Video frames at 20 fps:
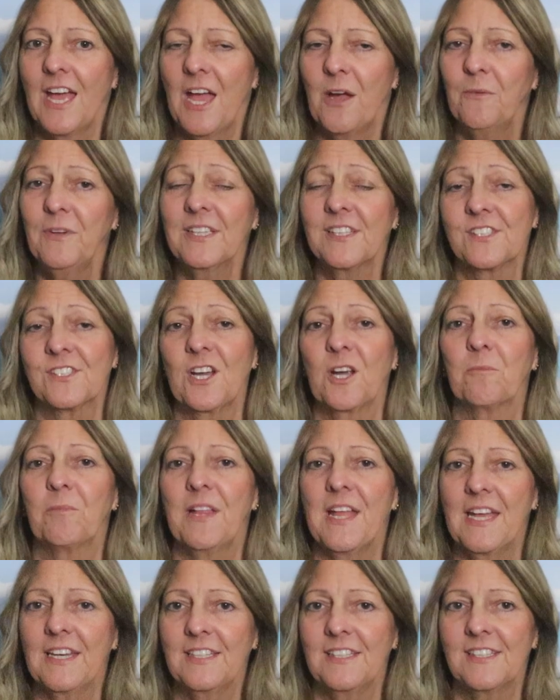and we can start
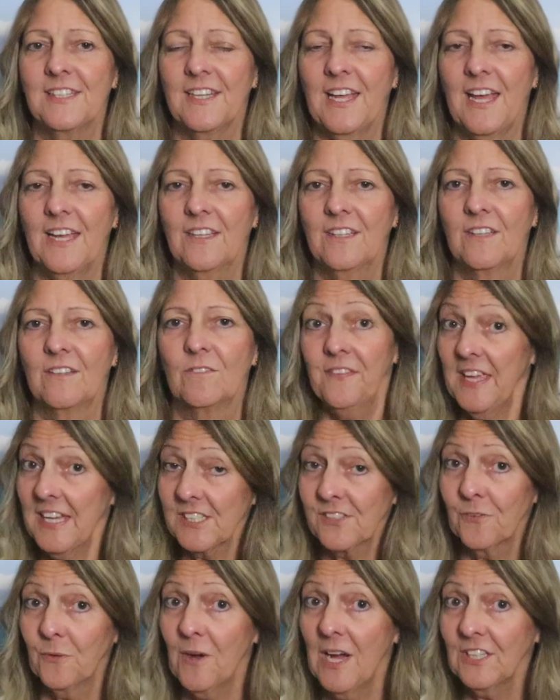planning today.
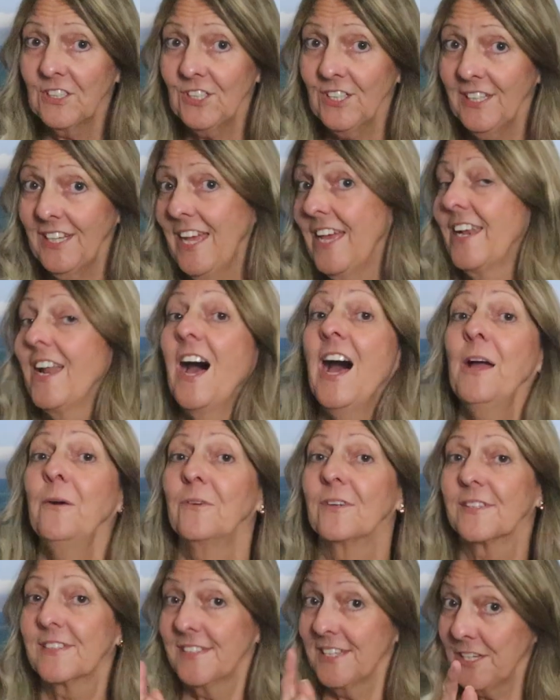Thanks for watching, and I
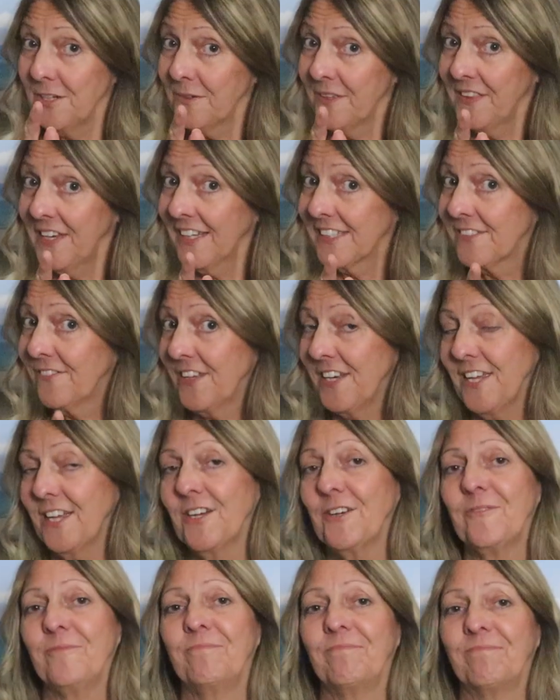will see you in the next video.